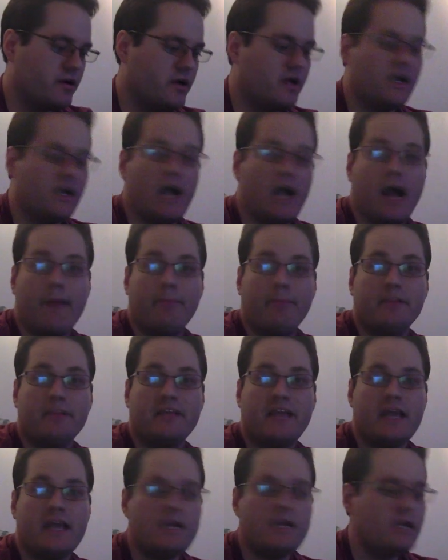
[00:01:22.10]

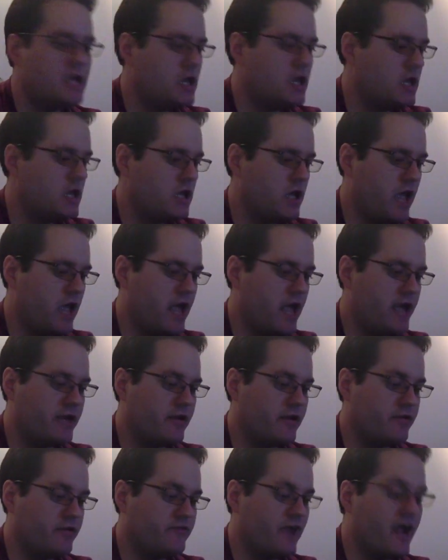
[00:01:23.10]
complicated
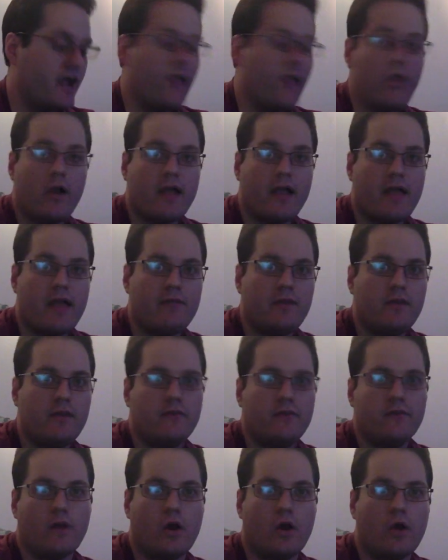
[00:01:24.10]
and dialogue heavy.
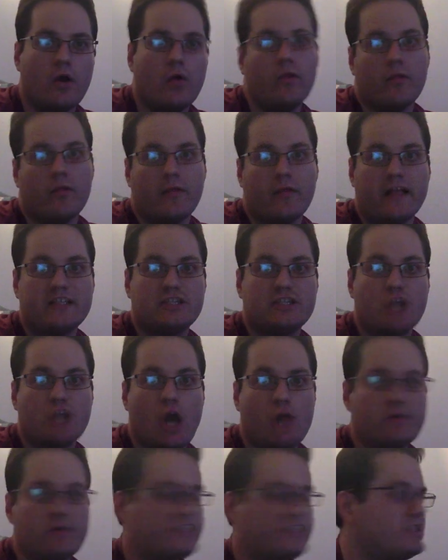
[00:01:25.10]
So let's
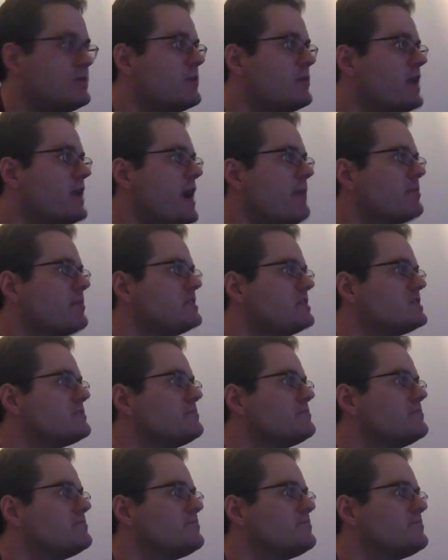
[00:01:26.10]
go and see what happens.